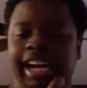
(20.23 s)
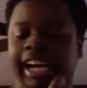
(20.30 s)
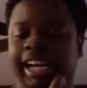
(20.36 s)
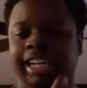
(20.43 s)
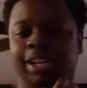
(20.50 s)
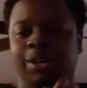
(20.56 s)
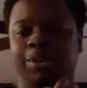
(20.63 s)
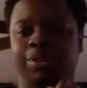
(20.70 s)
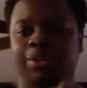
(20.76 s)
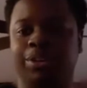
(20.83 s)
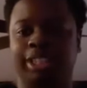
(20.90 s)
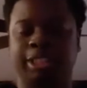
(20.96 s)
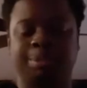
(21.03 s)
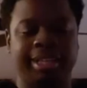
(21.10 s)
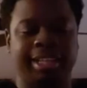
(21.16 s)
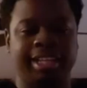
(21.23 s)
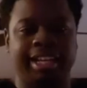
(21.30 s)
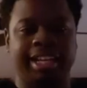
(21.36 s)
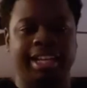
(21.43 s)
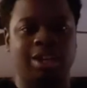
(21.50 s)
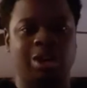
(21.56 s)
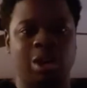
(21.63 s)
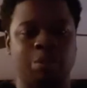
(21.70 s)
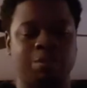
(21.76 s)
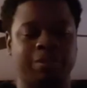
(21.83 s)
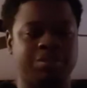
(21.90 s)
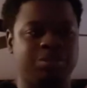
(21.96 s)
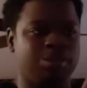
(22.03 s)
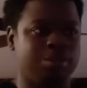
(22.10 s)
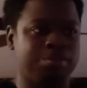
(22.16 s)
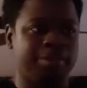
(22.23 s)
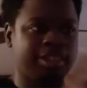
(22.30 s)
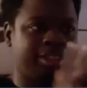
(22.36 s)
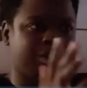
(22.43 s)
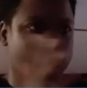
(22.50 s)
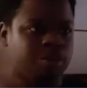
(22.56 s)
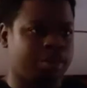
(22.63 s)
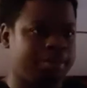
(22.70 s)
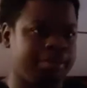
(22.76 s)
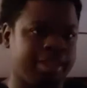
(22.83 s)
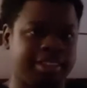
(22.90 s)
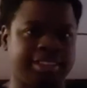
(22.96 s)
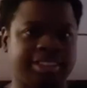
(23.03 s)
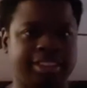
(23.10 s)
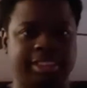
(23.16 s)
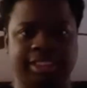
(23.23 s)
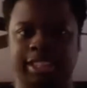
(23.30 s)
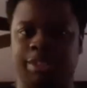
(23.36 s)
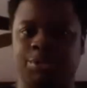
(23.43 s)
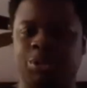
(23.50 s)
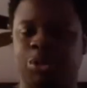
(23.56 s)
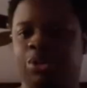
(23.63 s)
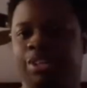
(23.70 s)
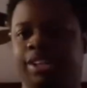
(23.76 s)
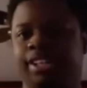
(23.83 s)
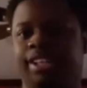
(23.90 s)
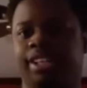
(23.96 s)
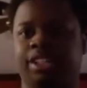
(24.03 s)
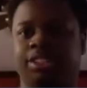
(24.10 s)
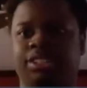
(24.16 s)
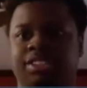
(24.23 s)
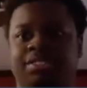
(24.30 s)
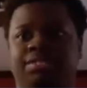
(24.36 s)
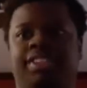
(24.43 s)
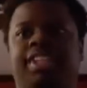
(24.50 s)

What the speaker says: I know it's been like over 4 months or 3 months since I recorded a YouTube